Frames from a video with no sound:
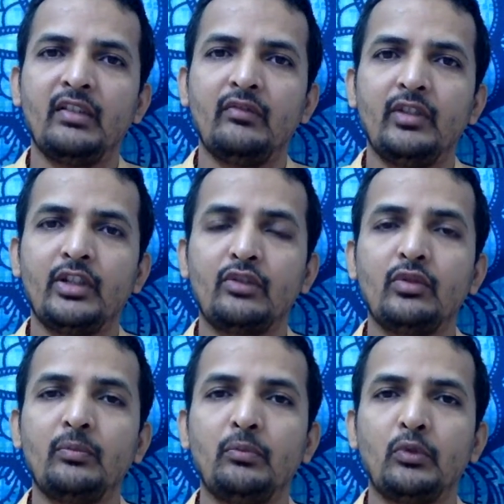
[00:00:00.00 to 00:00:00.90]
we
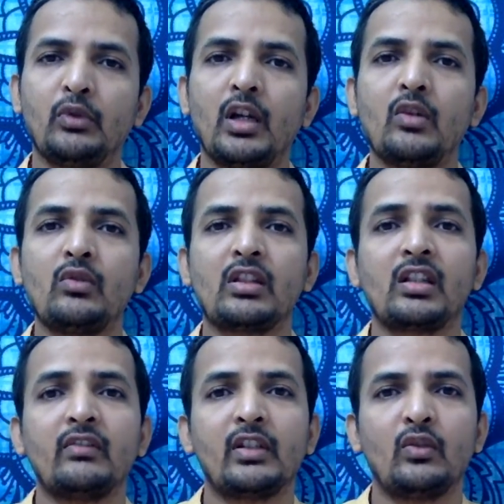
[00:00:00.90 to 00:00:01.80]
should pronounce
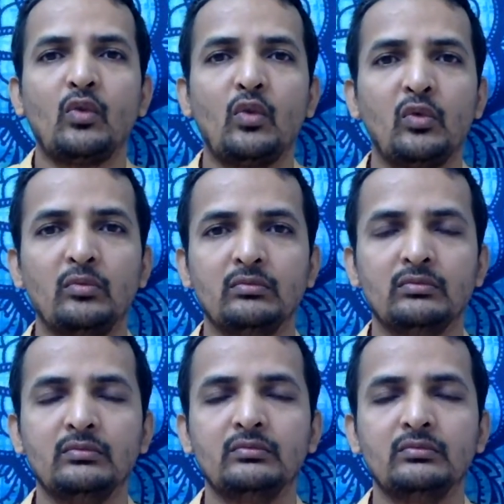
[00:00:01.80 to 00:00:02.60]
our Om.